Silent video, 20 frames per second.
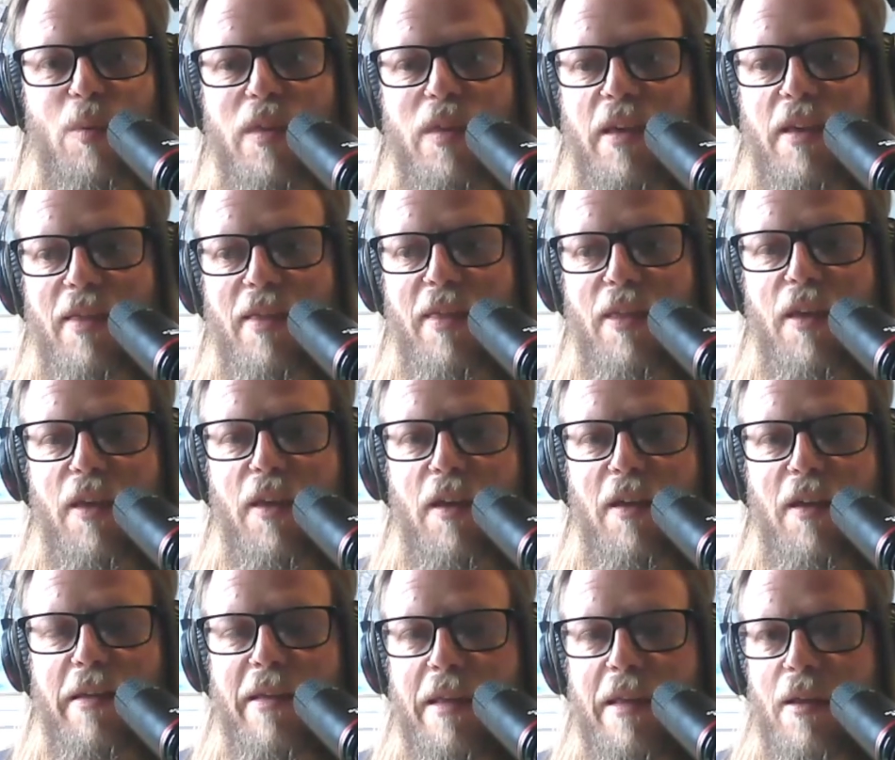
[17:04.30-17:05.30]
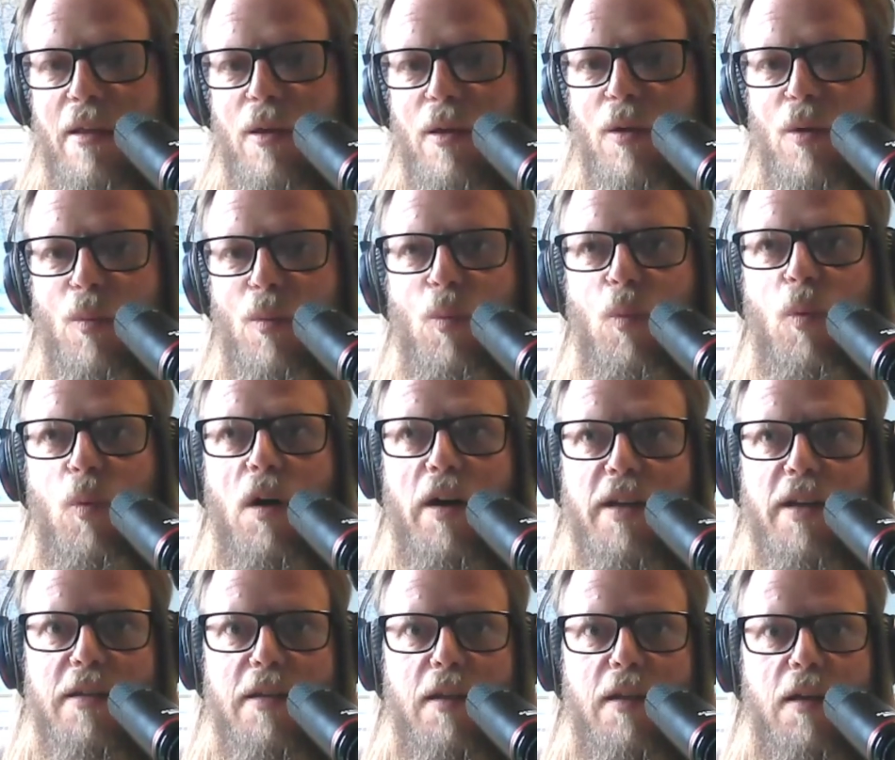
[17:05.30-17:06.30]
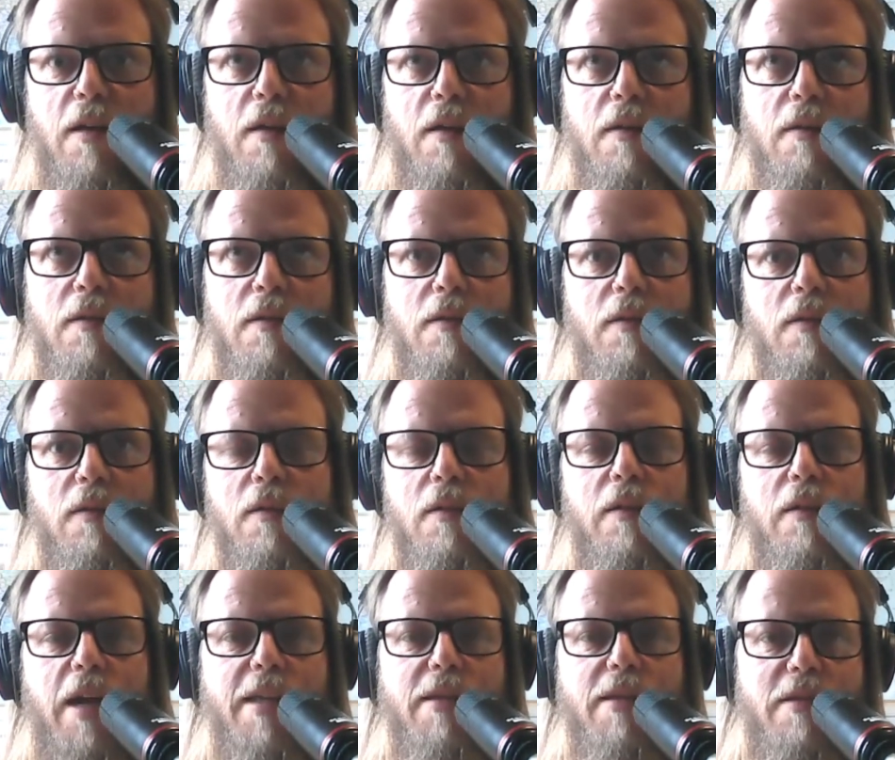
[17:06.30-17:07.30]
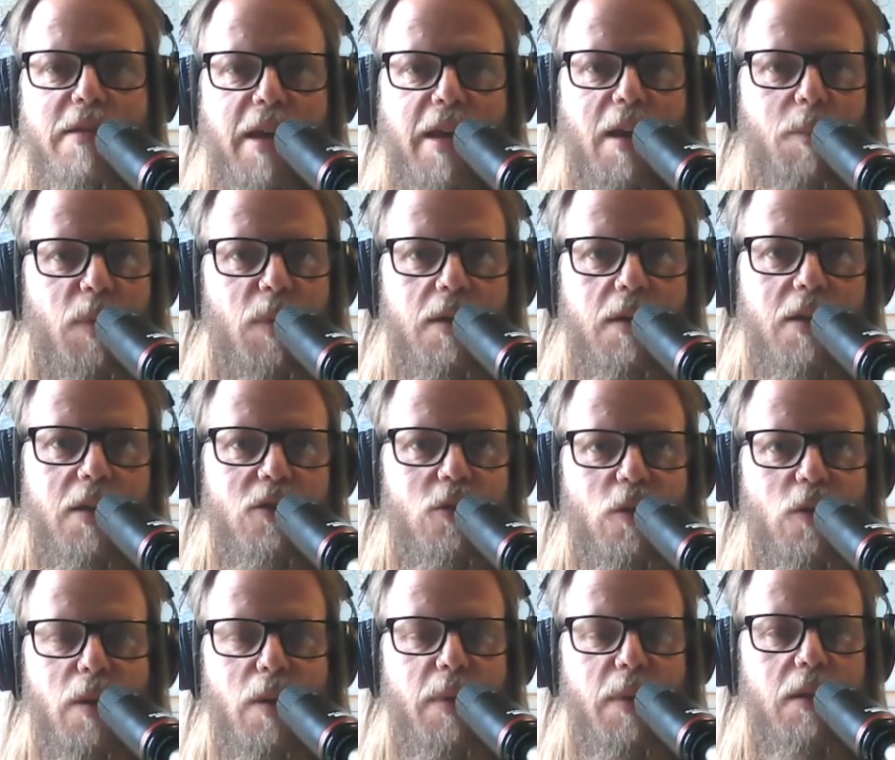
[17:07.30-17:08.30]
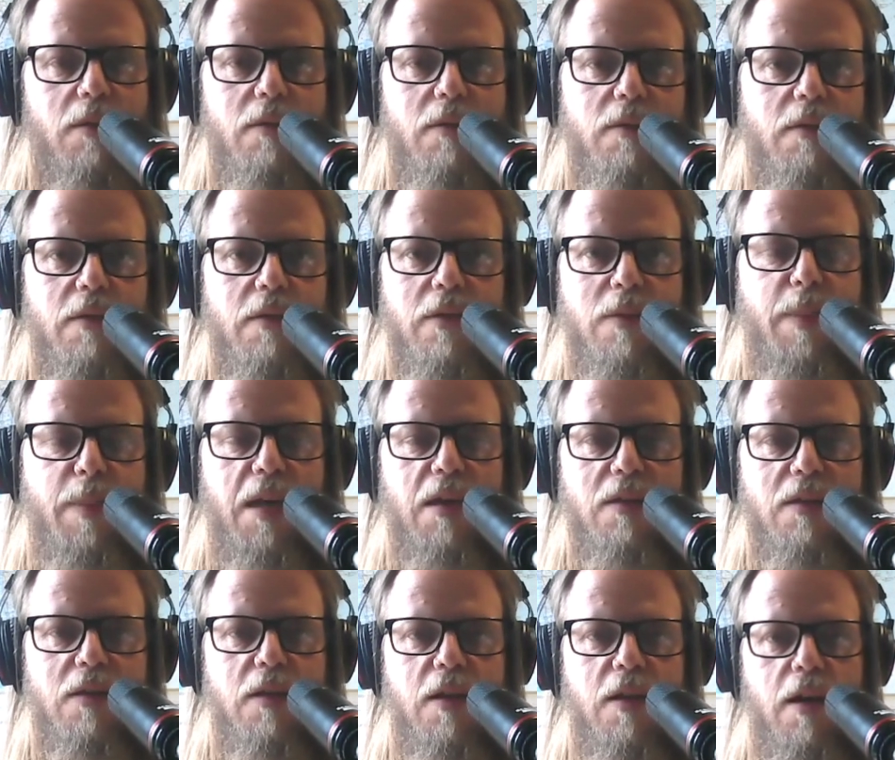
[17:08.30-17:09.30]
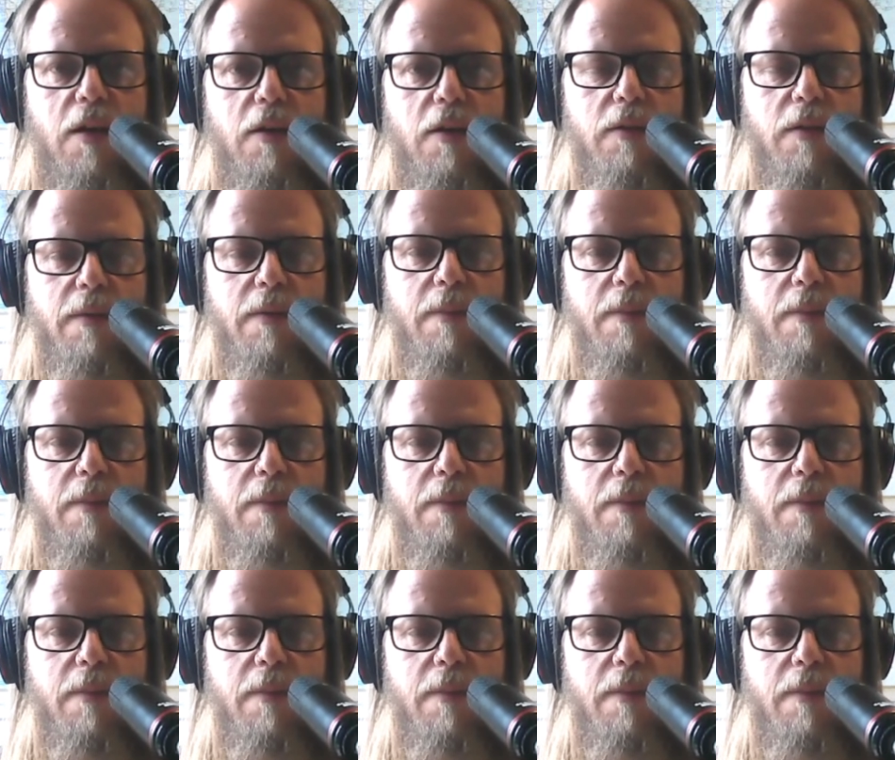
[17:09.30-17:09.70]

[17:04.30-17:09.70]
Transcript: within the wider entertainment enjoyment space, you know.